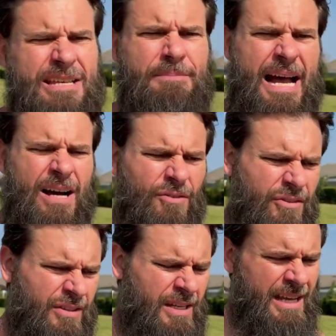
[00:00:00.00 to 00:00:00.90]

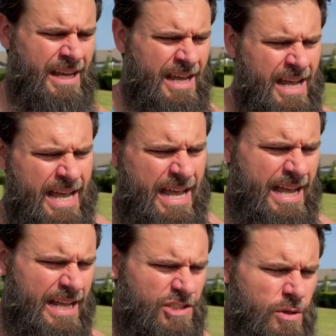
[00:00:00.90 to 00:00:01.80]
pounds.
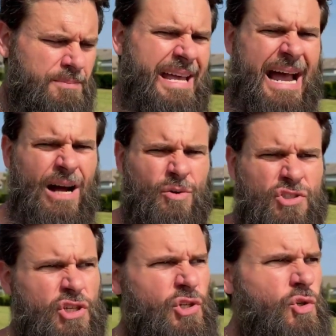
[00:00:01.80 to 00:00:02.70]
And so I'm down
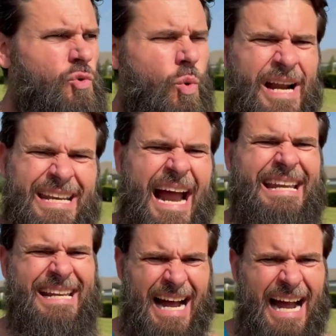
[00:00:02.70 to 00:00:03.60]
to
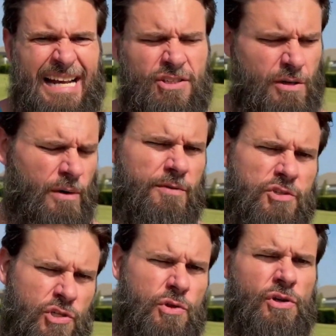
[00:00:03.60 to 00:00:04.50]
199. So I went from
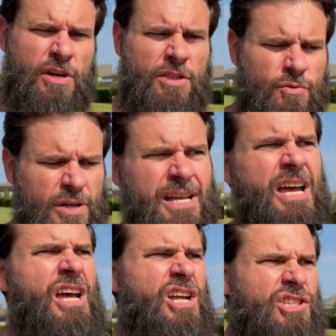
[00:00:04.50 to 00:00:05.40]
233
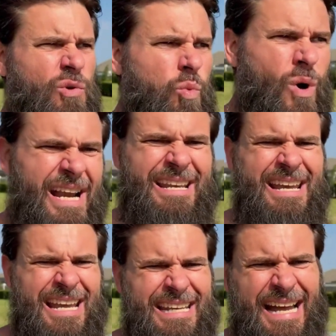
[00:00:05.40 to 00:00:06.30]
to
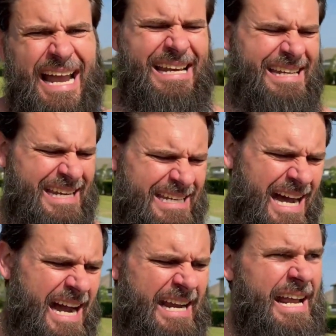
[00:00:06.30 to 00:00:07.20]

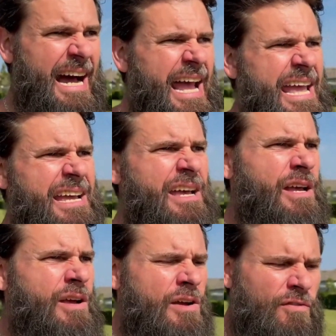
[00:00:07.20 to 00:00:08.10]
199. And I,
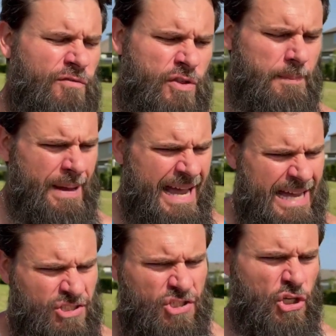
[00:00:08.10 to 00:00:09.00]
for the
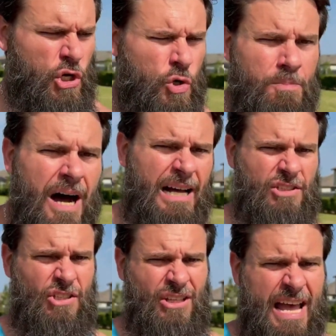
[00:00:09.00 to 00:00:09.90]
past 2
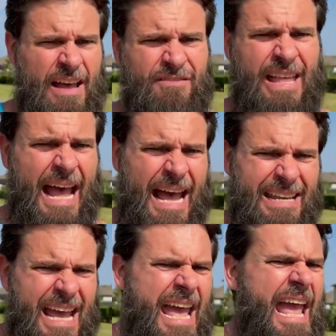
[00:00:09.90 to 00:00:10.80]
months, haven't had
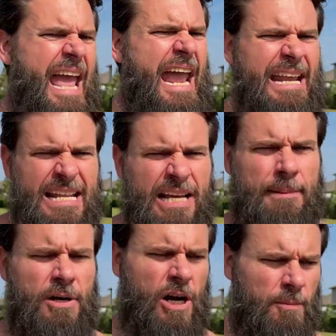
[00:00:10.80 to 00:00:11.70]
any
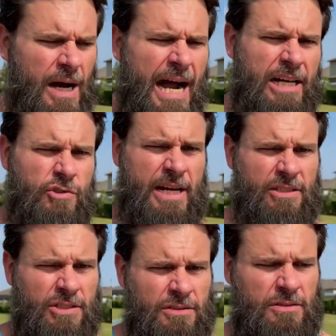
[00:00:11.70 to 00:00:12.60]
type of
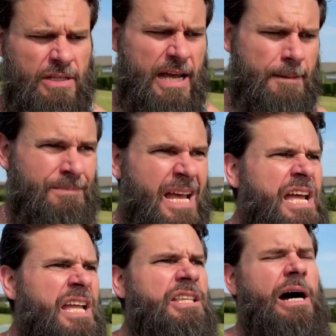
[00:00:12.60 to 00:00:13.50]
carbohydrates, okay?
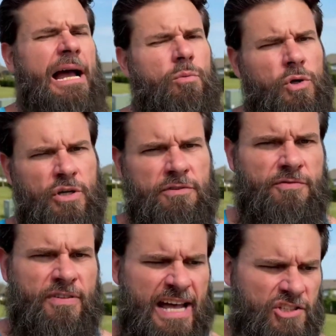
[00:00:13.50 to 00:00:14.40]
Now I will
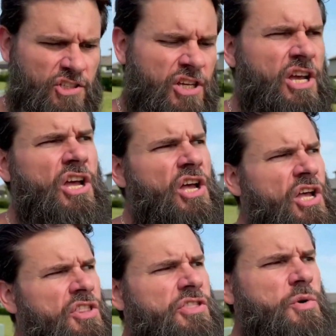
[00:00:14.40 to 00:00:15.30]
confess,
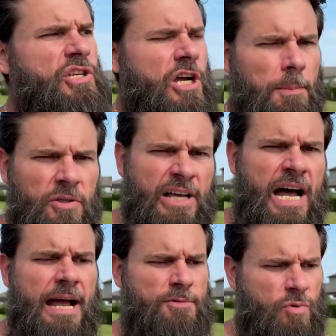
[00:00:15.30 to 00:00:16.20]
there was a couple
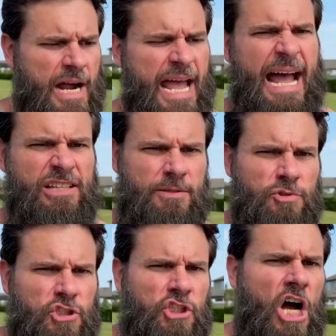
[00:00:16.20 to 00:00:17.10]
times where I had some
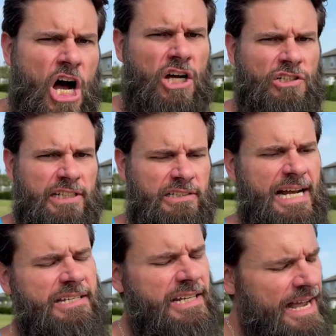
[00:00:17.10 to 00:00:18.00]
chocolate.
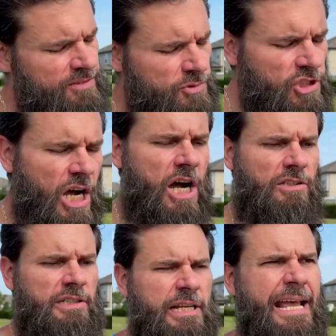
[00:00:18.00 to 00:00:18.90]
I did have some
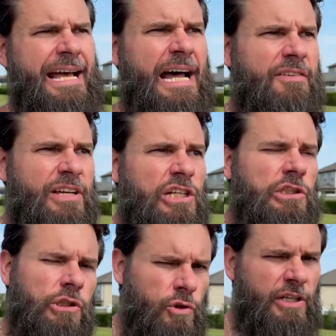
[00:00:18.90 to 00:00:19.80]
chocolate. I kind of
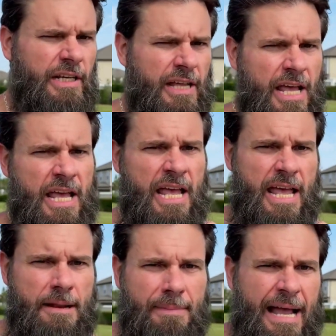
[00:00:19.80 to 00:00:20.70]
included it
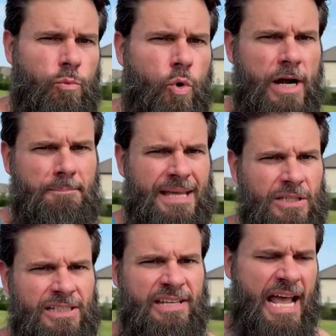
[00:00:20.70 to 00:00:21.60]
in my 1
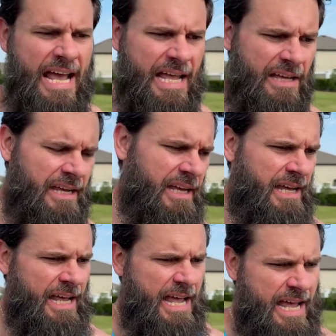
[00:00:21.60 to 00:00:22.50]
meal a day.
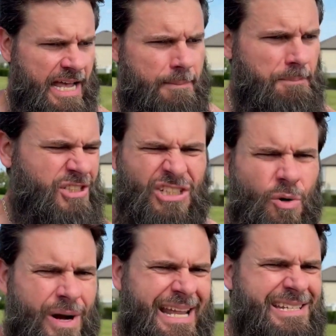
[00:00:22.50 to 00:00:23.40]
But you know
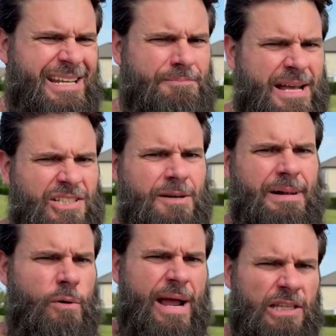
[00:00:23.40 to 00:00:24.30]
what? It didn't mess up
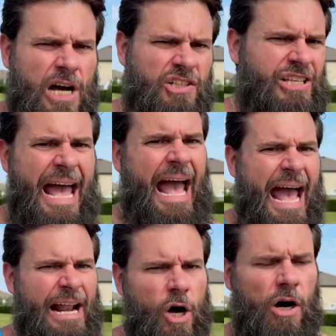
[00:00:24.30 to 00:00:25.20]
my weight loss
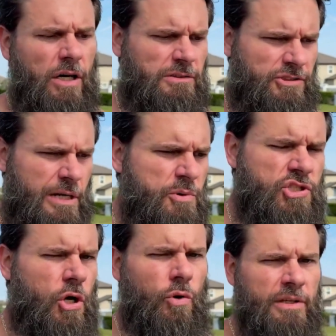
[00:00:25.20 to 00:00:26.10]
at all. So I was
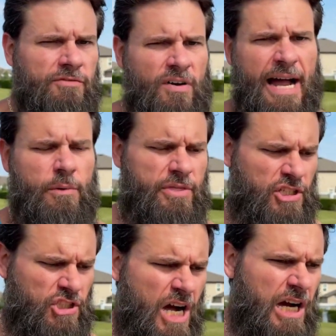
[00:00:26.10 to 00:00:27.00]
totally fine with the
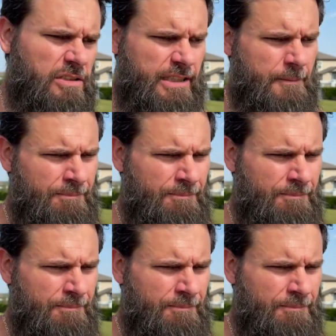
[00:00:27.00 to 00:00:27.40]
chocolate.